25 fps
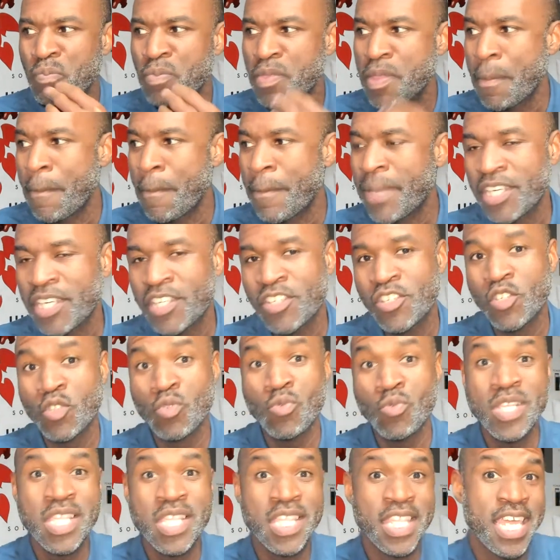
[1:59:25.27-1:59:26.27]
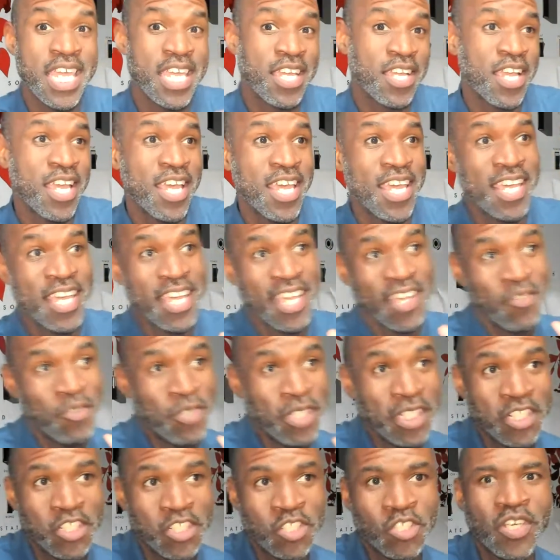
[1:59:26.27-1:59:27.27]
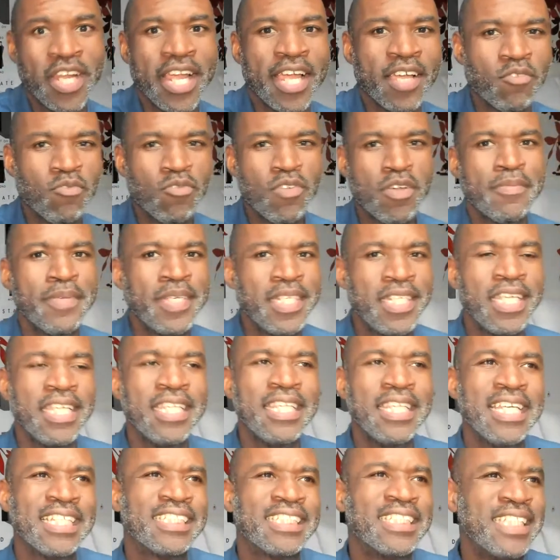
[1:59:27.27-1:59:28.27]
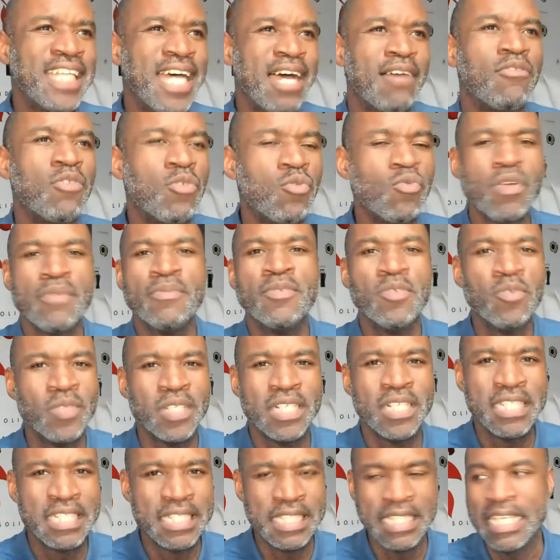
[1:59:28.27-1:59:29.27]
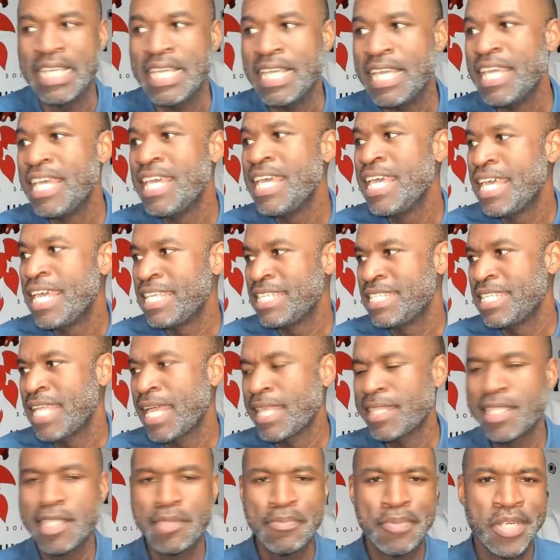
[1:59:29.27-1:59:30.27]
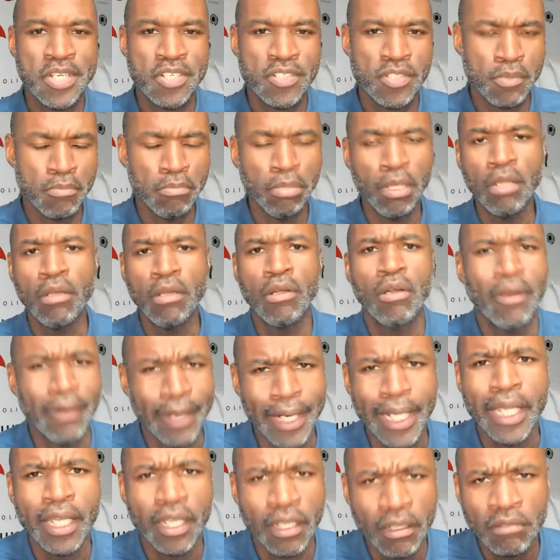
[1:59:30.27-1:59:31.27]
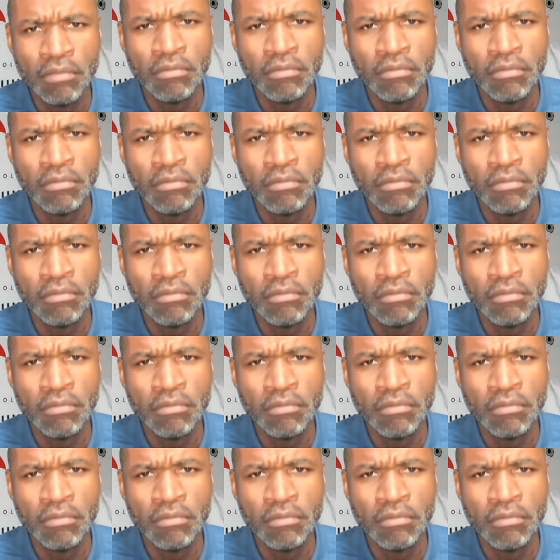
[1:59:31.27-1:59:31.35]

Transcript: the pictures we think will attract women, and that's not what women want to see. It's not that the pictures are blurry.